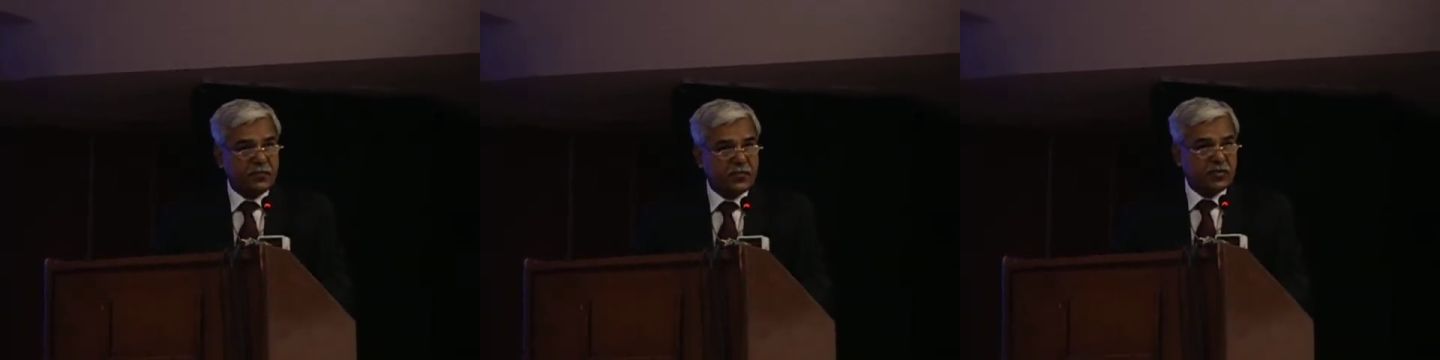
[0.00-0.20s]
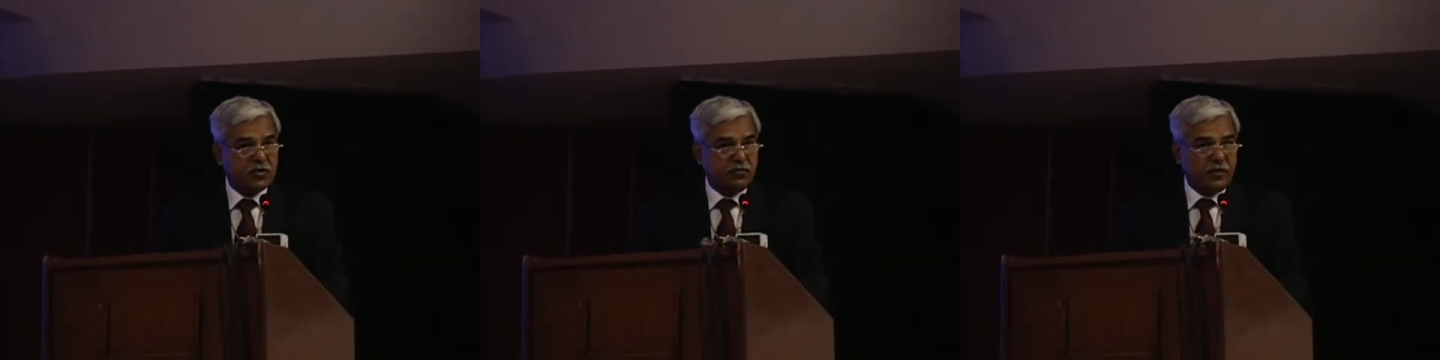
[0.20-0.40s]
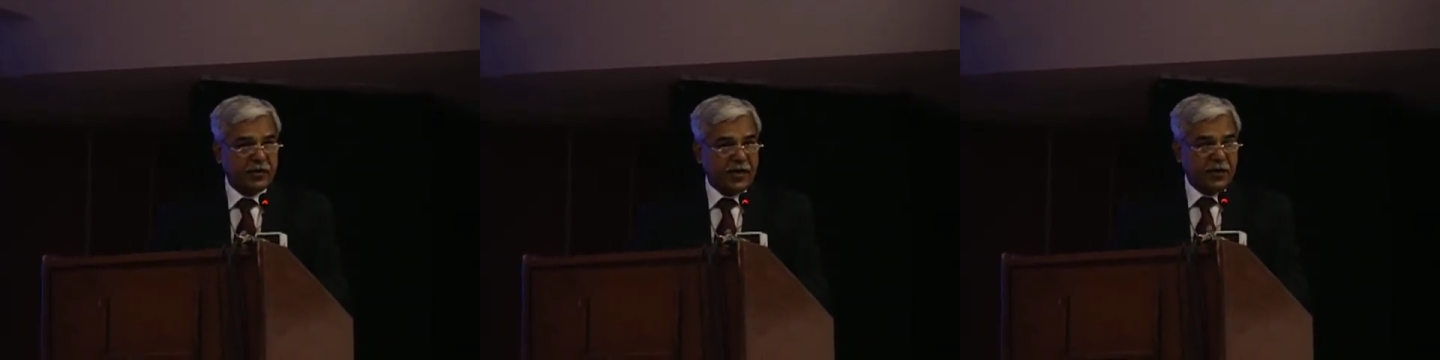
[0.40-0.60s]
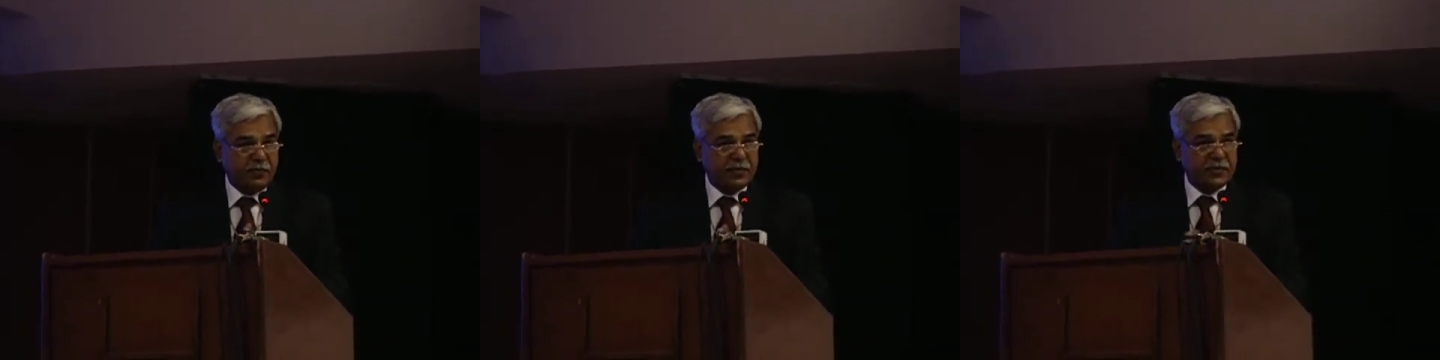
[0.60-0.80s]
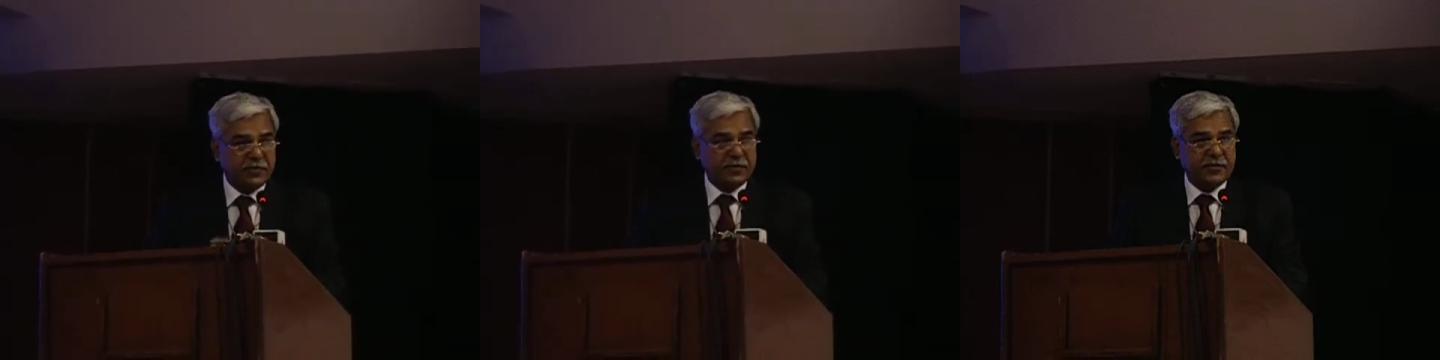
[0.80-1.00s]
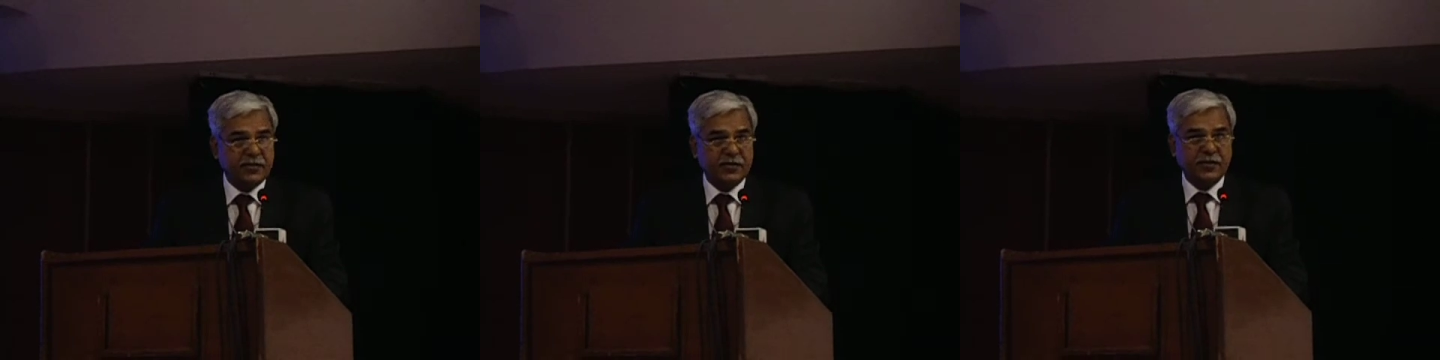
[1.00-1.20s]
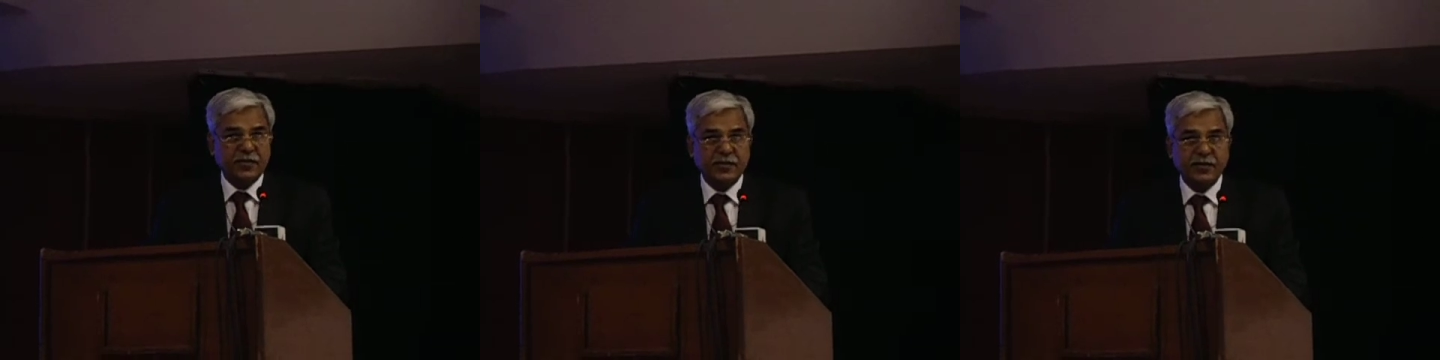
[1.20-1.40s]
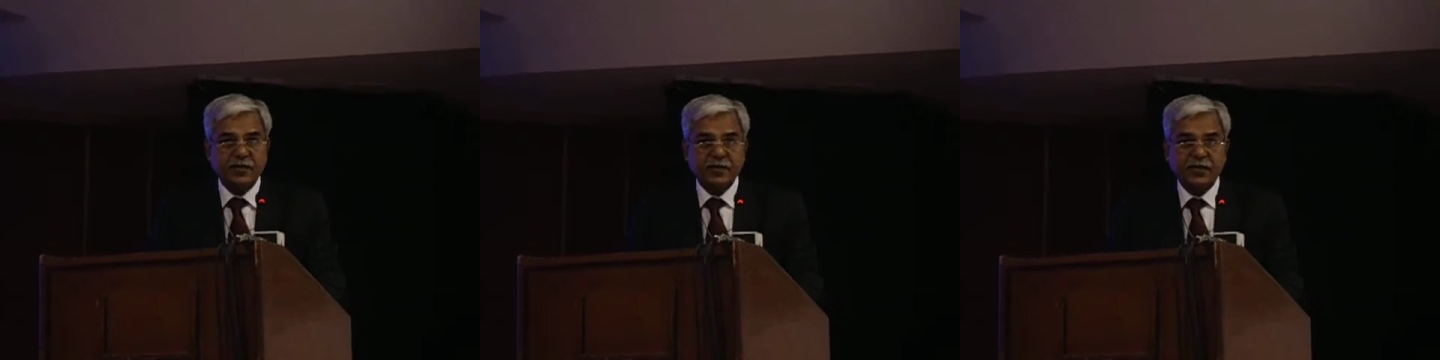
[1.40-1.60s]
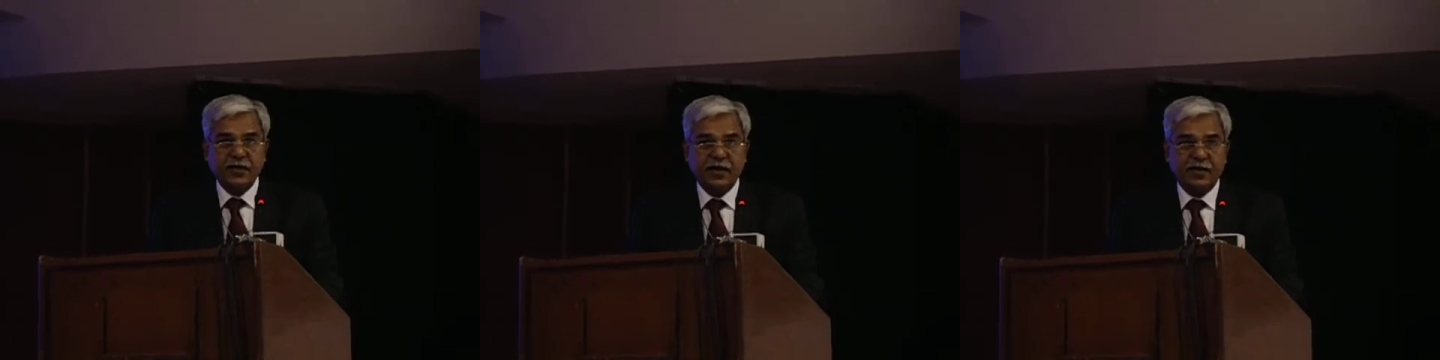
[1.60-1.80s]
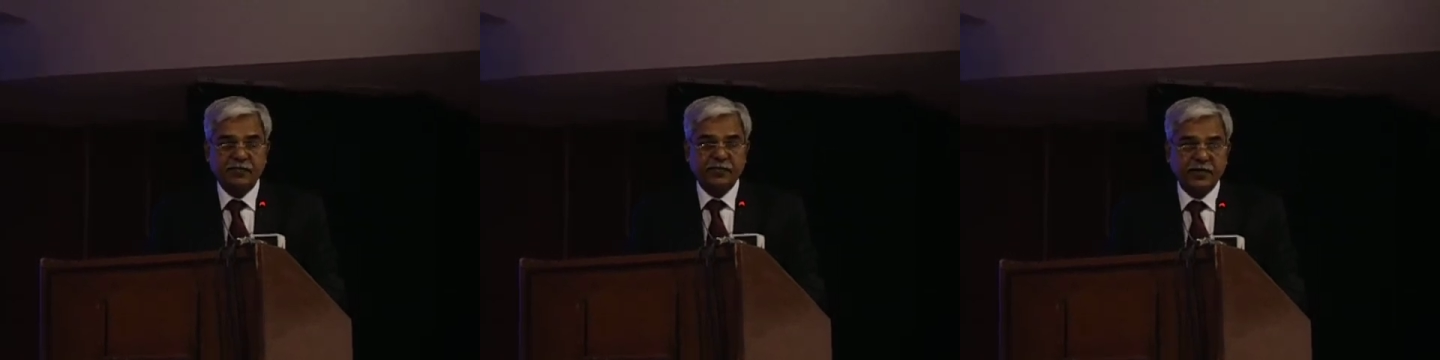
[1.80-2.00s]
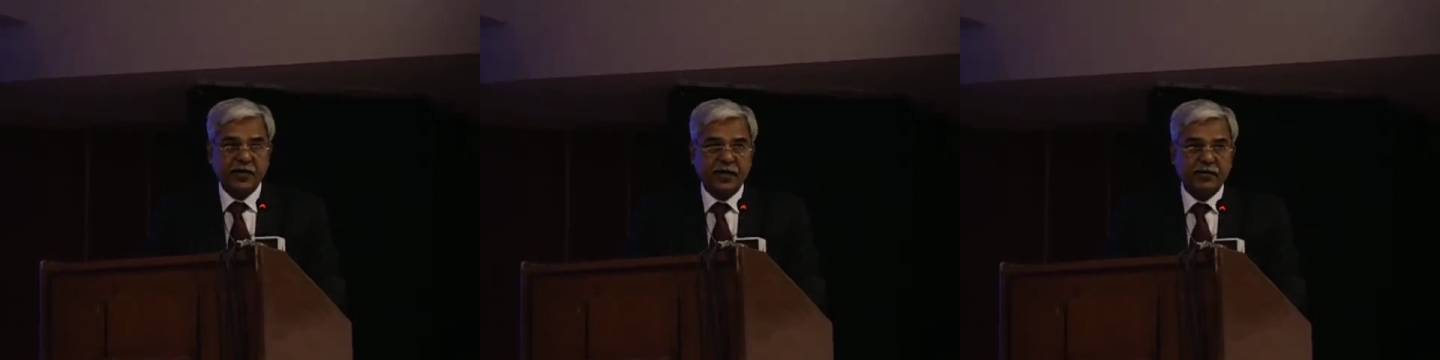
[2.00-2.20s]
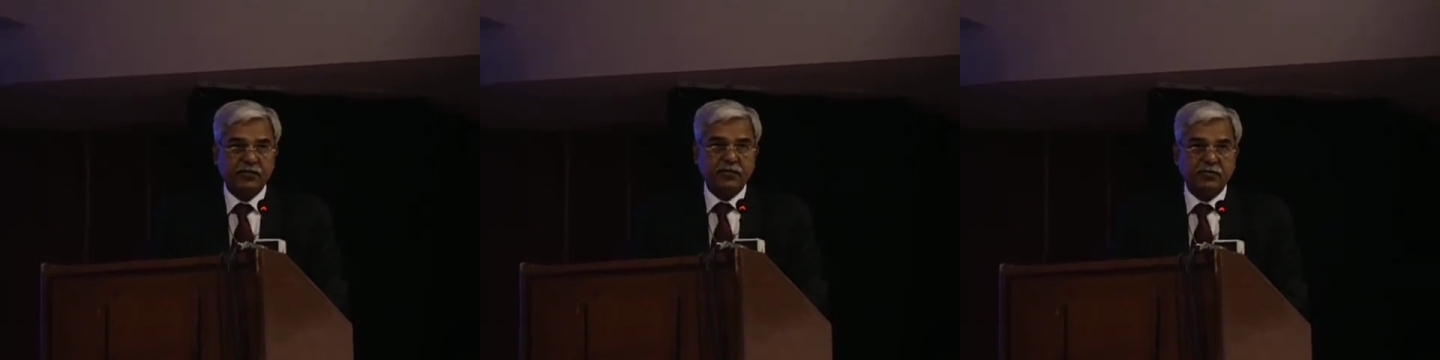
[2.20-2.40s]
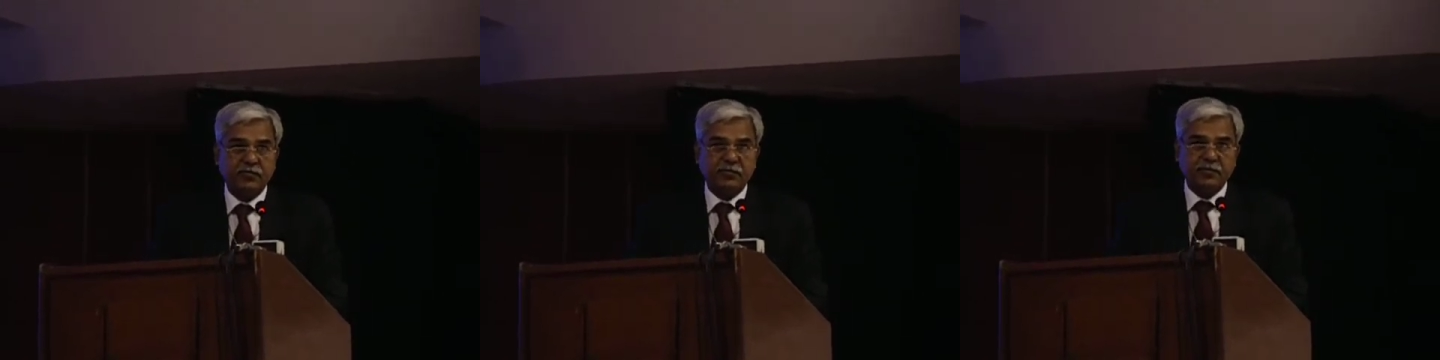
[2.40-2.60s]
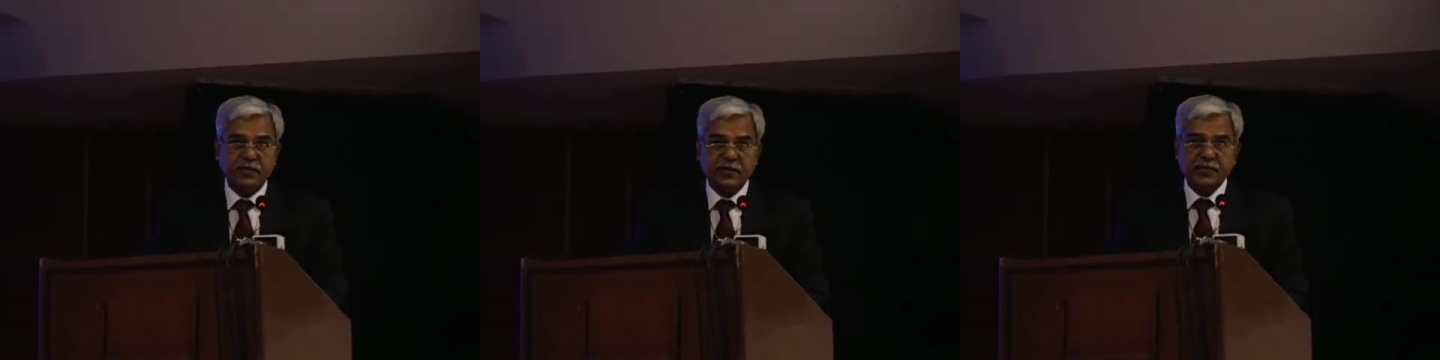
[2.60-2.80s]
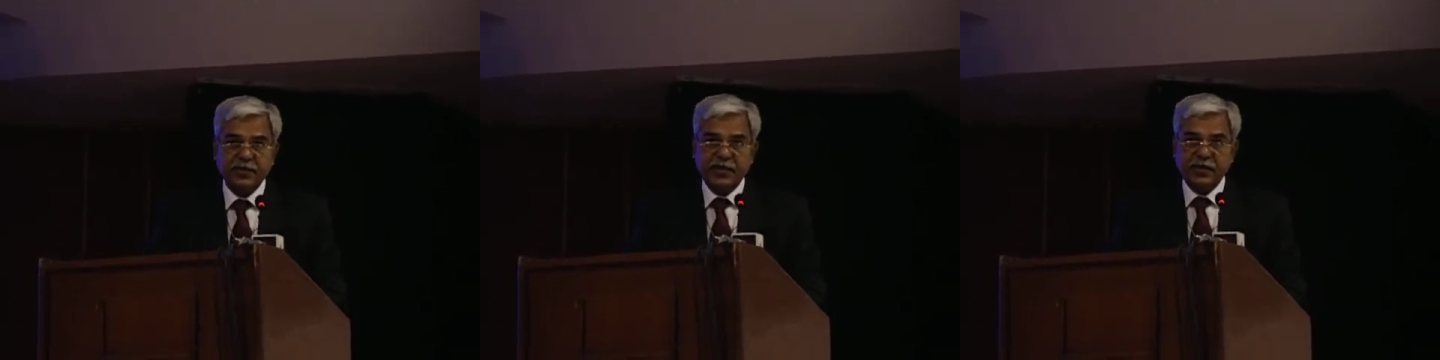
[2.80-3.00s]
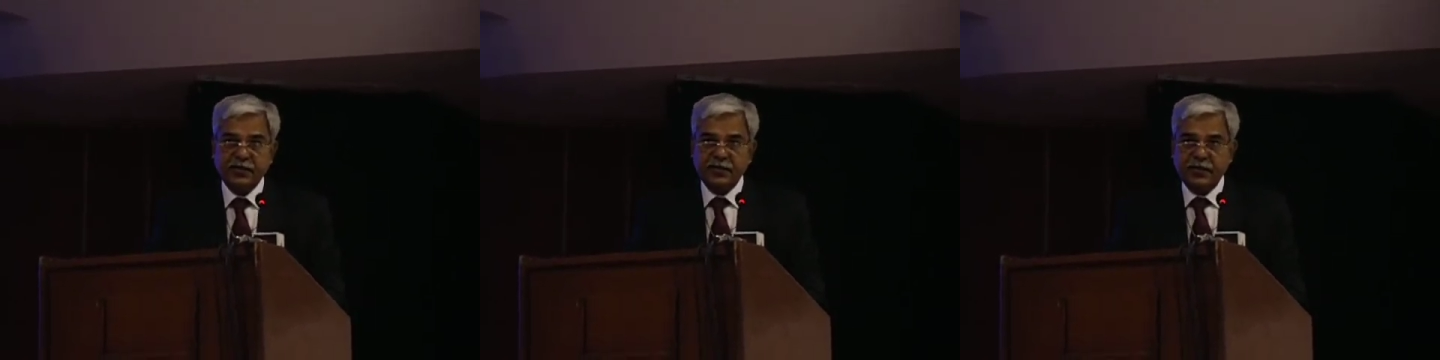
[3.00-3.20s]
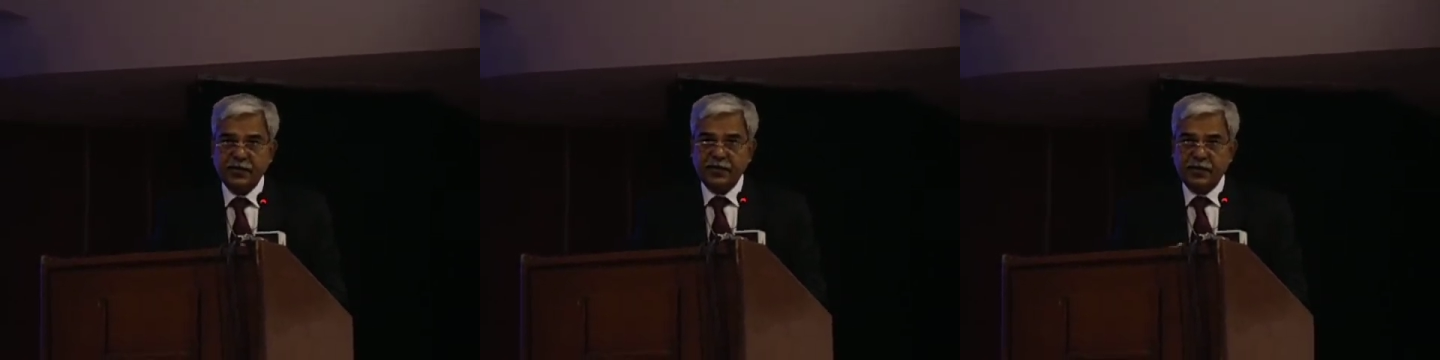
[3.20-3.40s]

So what happens after Cancun is that,